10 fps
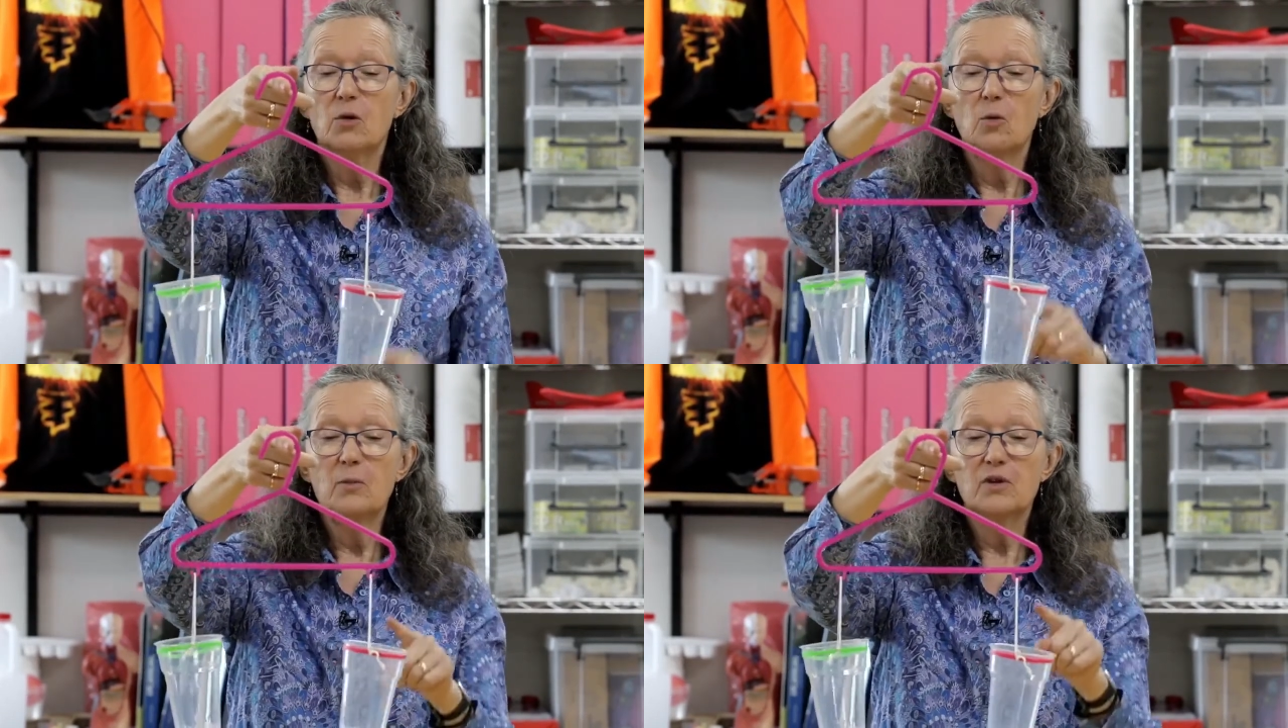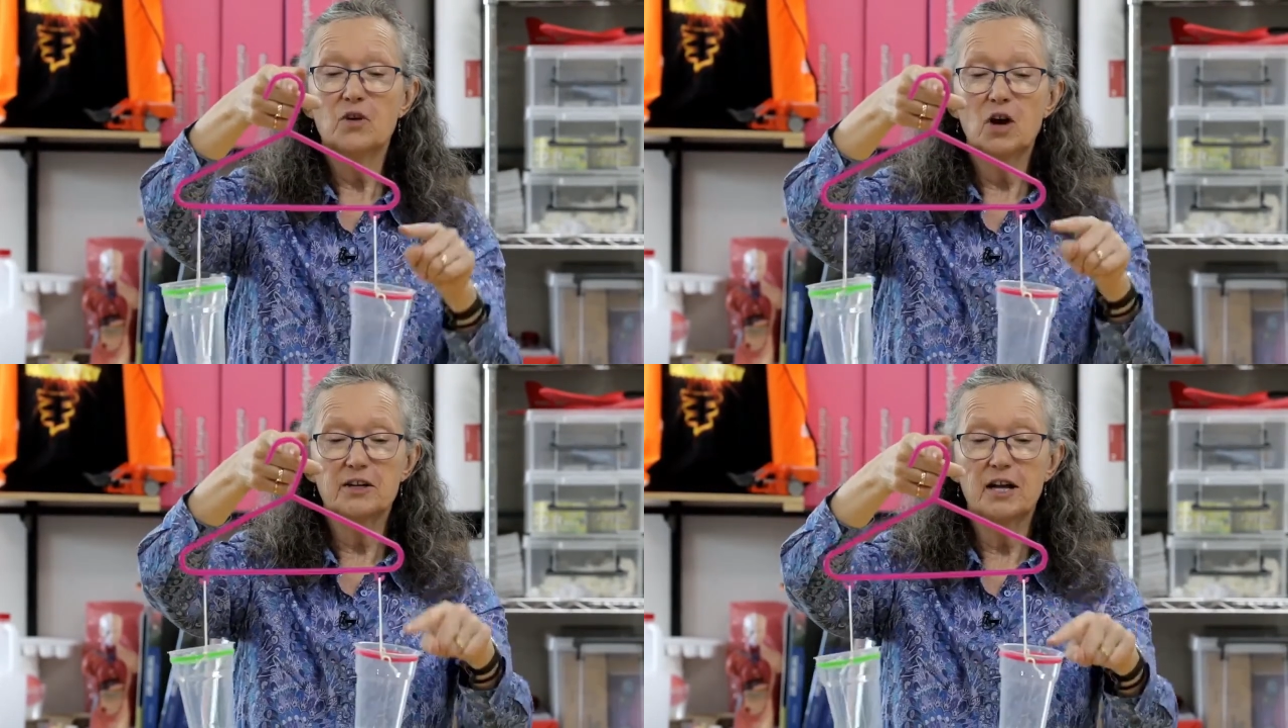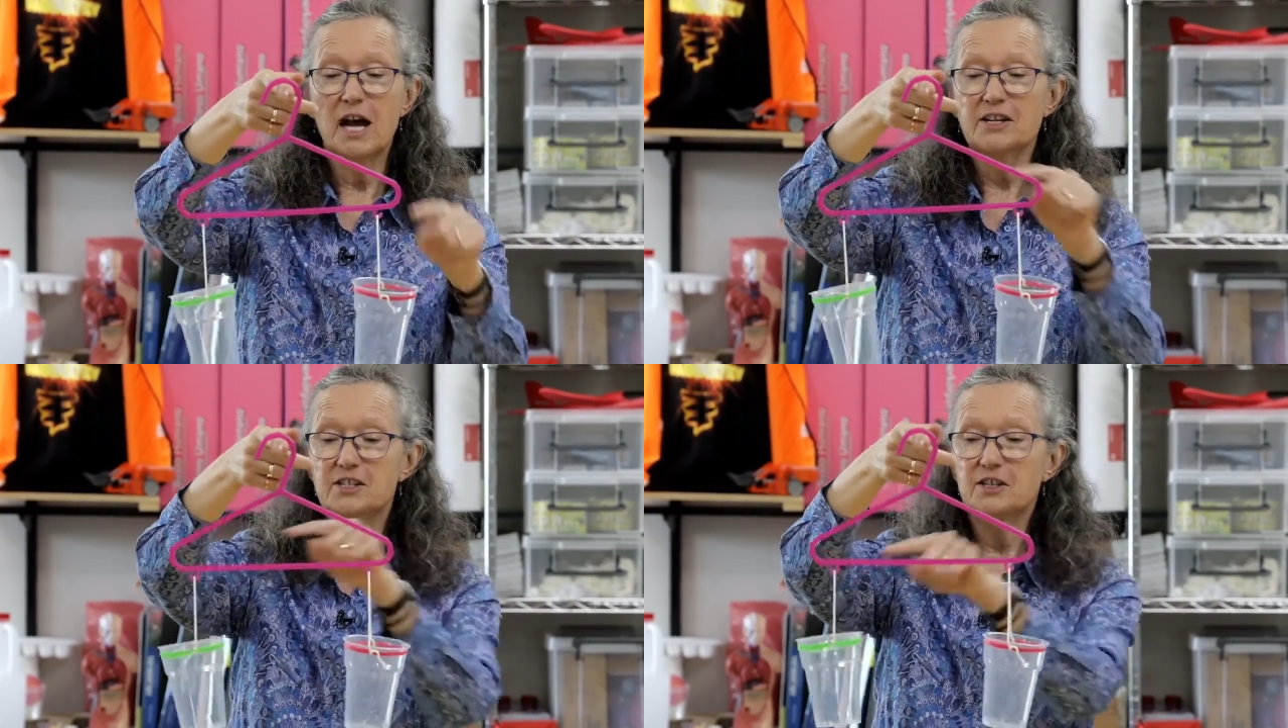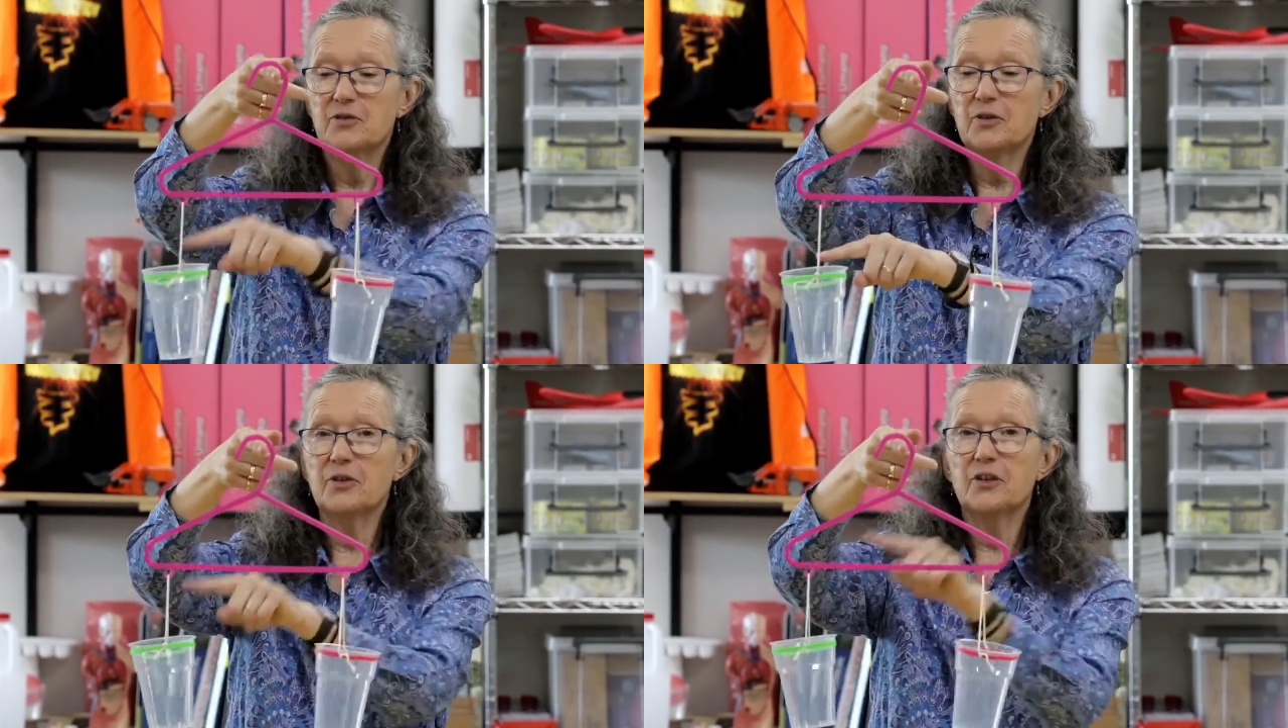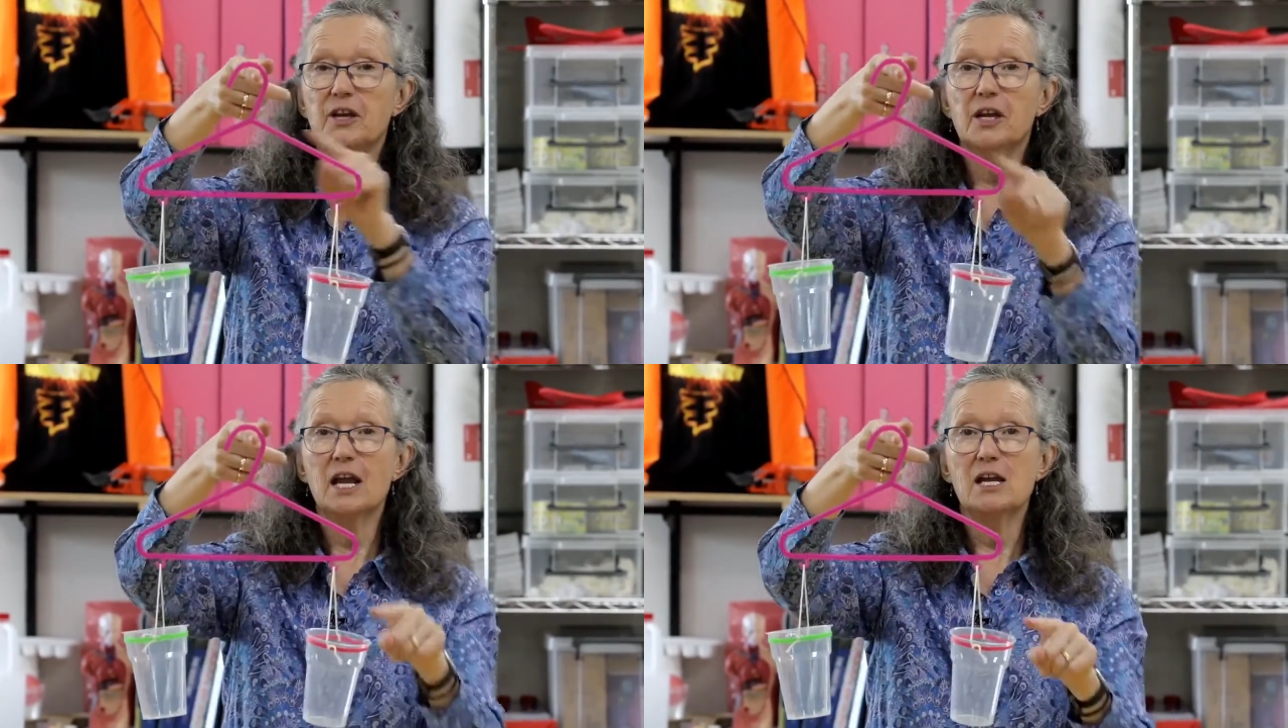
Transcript: when we've got a different thing